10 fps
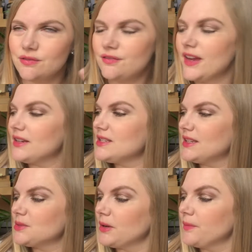of
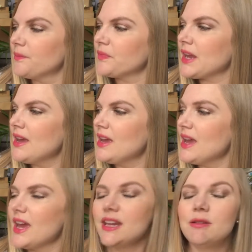fantasy as well.
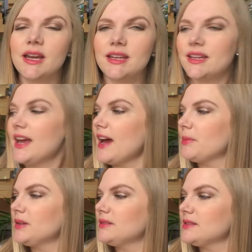Anyway, it
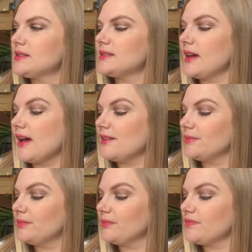happens,
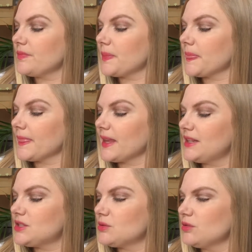
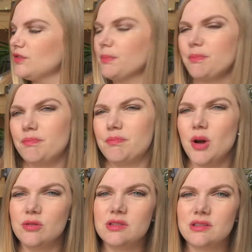it's sort of a
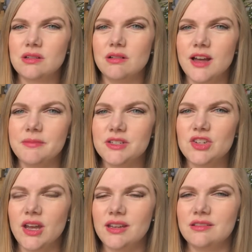post-climate
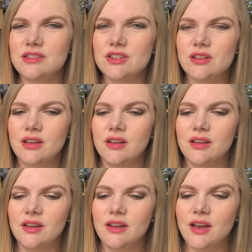change
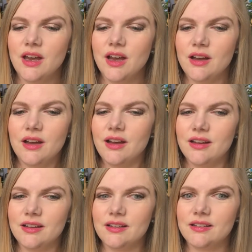
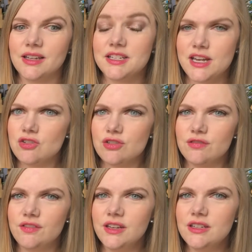
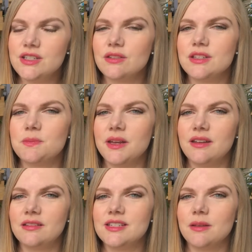catastrophe. So there's
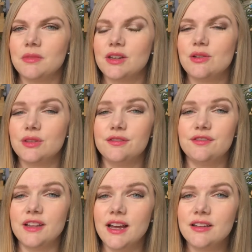been something called the
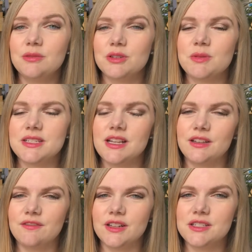flood, which
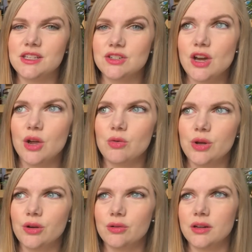basically floods the entire
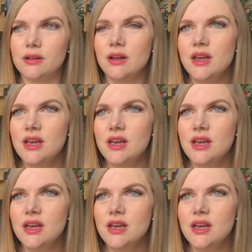world, and